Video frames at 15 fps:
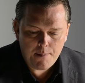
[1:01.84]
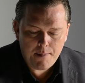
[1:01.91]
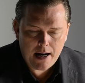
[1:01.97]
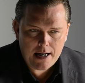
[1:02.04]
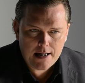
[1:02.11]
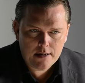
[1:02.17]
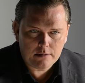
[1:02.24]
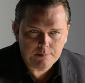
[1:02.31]
the
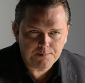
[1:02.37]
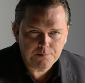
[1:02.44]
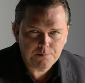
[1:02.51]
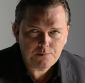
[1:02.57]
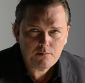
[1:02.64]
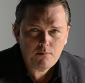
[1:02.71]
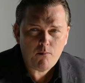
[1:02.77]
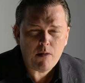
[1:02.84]
palate.
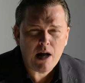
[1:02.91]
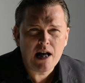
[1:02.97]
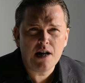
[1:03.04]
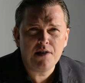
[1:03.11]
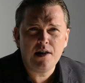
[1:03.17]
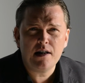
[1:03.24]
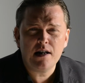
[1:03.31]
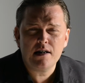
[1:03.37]
And I
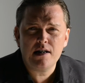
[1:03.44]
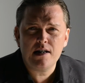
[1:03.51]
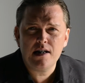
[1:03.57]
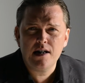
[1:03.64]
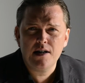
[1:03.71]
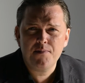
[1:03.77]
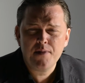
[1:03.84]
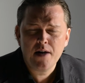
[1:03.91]
think that
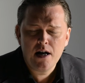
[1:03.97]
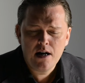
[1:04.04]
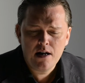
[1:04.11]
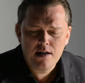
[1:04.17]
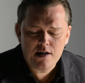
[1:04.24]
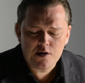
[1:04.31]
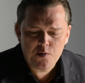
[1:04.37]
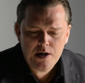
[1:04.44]

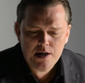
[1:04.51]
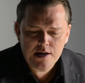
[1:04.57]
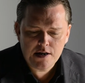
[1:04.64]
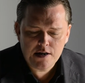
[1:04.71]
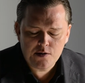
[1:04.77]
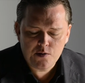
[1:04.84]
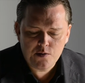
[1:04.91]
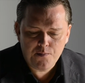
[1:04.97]
the sweetness
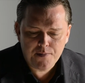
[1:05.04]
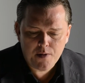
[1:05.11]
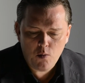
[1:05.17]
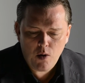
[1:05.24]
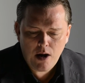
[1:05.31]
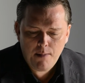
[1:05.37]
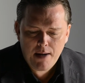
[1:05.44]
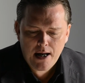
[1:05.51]
is
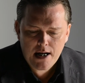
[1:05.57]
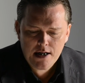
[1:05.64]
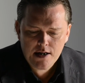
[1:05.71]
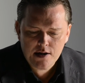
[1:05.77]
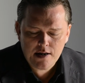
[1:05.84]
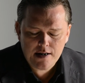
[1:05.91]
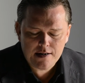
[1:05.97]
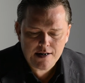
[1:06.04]
well
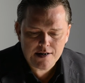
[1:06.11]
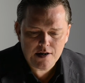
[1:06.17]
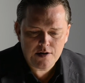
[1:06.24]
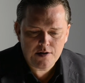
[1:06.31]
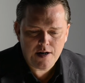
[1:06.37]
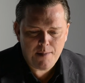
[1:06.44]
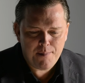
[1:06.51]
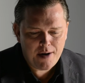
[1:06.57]
balanced. It
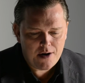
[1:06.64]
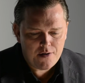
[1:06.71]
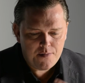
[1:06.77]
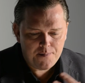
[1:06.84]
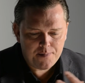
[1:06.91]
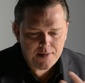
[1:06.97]
doesn't appear